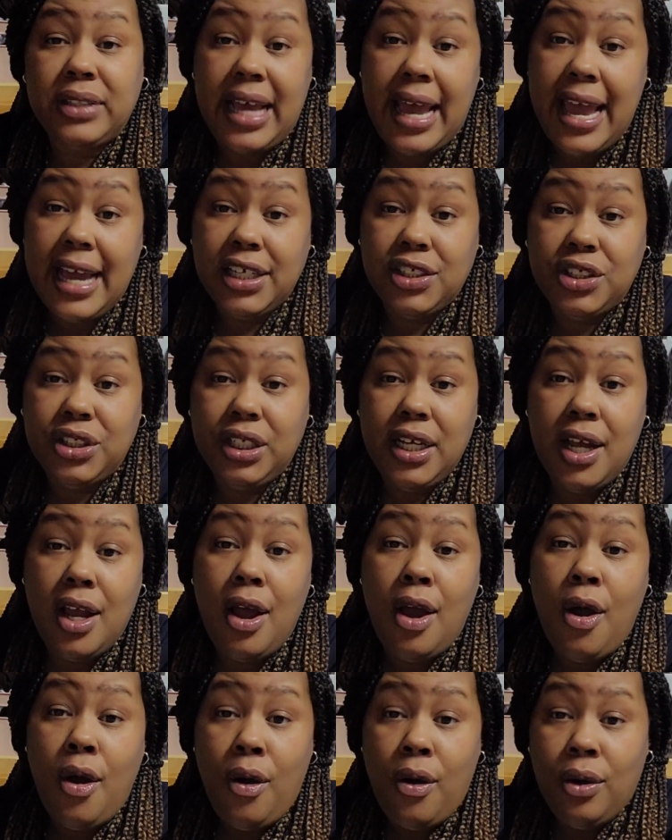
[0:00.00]
to actually
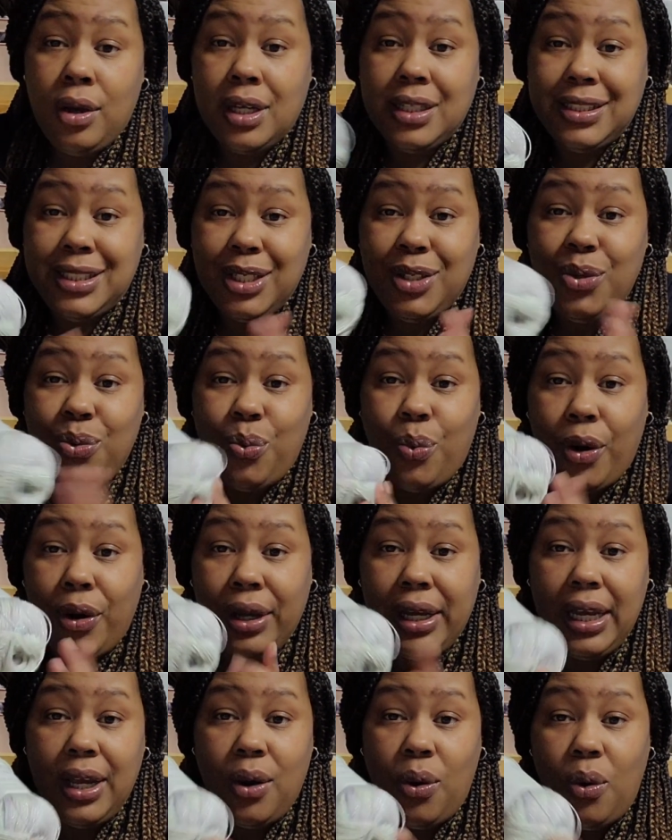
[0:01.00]
continue
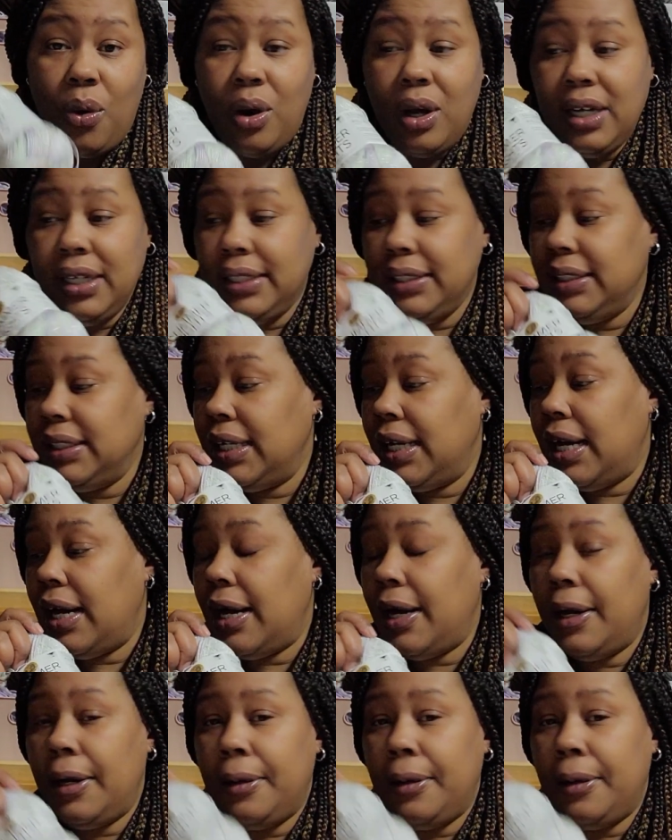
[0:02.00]
working on